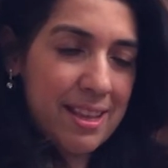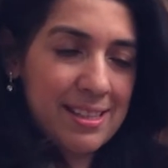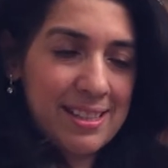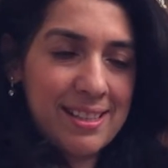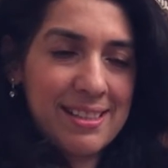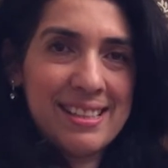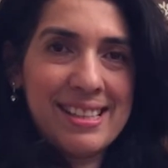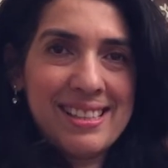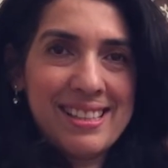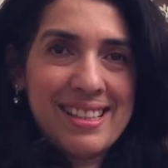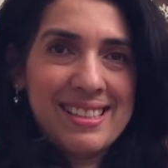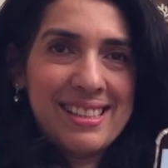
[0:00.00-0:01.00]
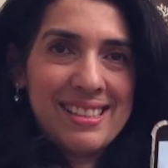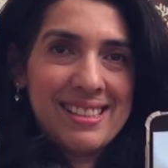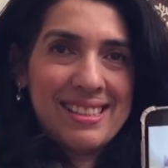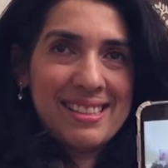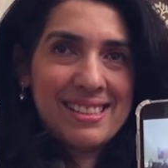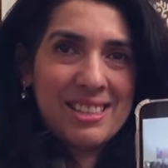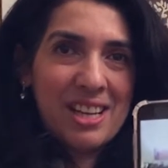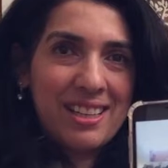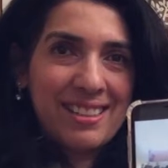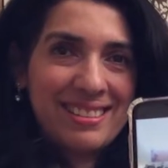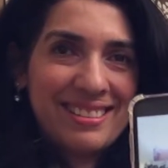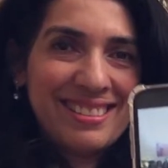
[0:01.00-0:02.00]
Okay, that's it.
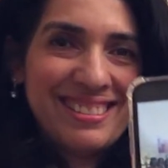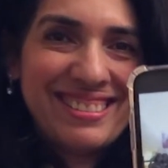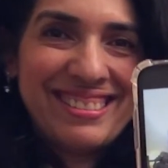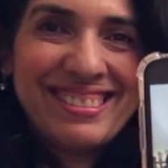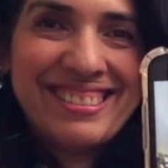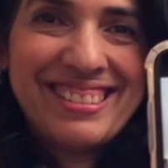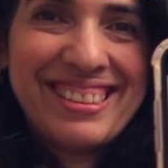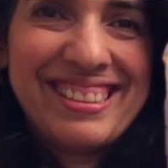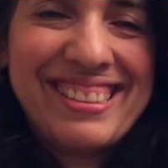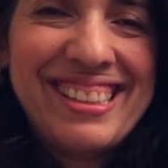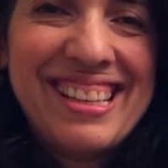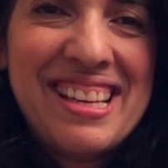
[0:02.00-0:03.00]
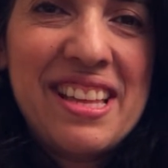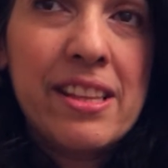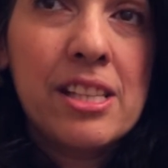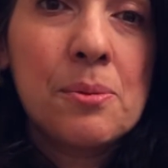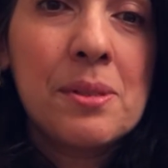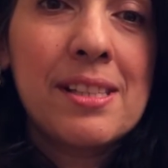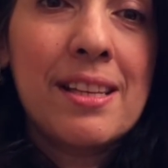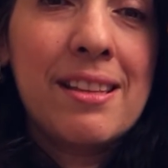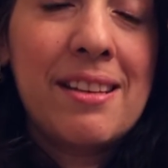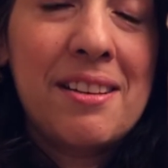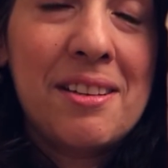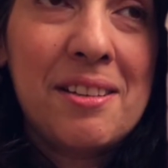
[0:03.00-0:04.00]
Got it. This
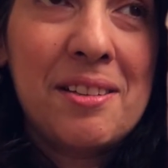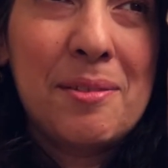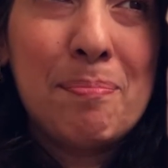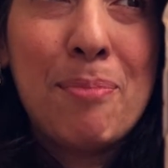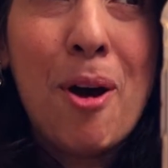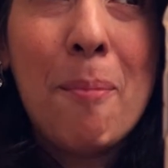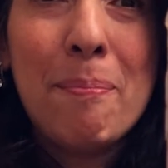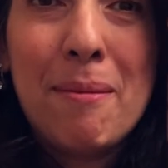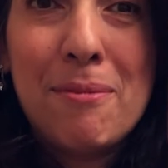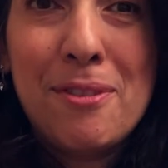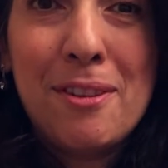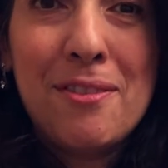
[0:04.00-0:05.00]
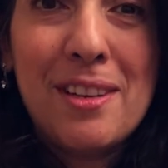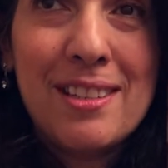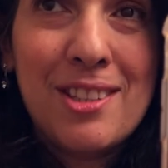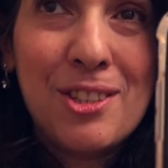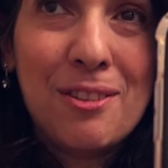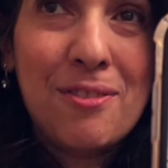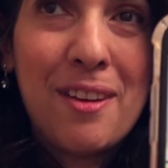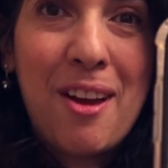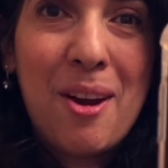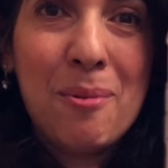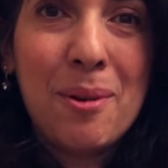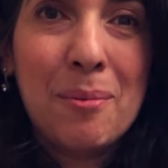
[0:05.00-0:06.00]
was at the pop-up for the Vintage
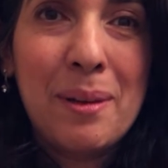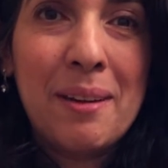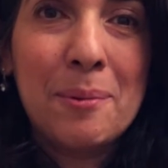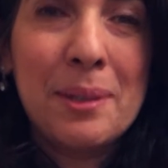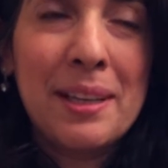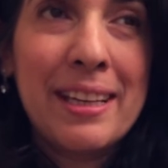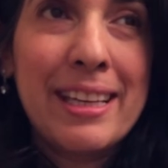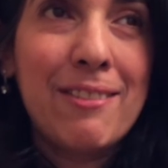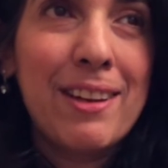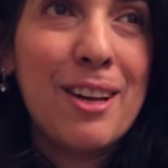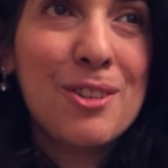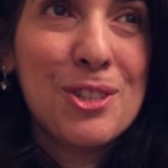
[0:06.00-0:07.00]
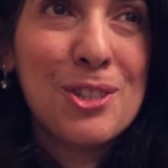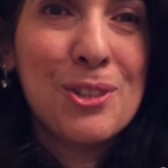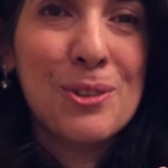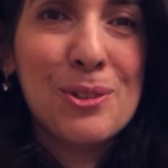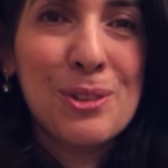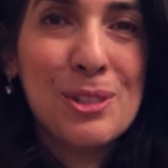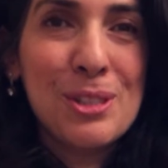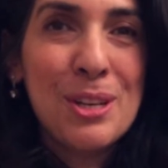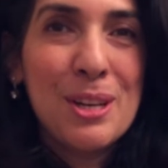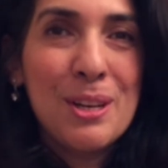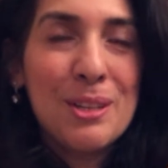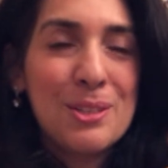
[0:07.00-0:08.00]
Affair where we were giving out shoes
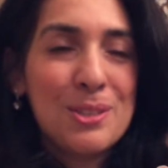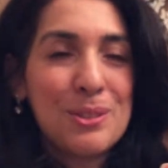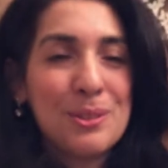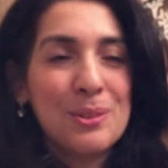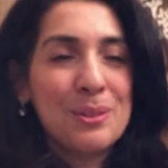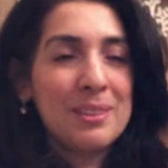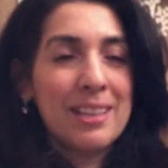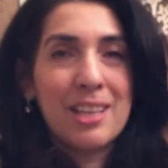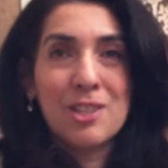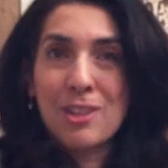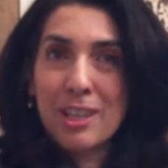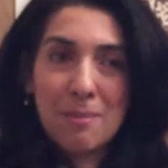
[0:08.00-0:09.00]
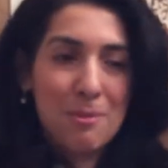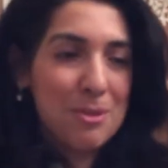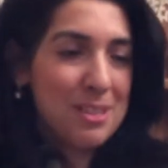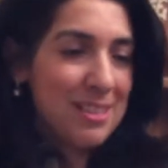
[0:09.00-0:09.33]
to the Hijra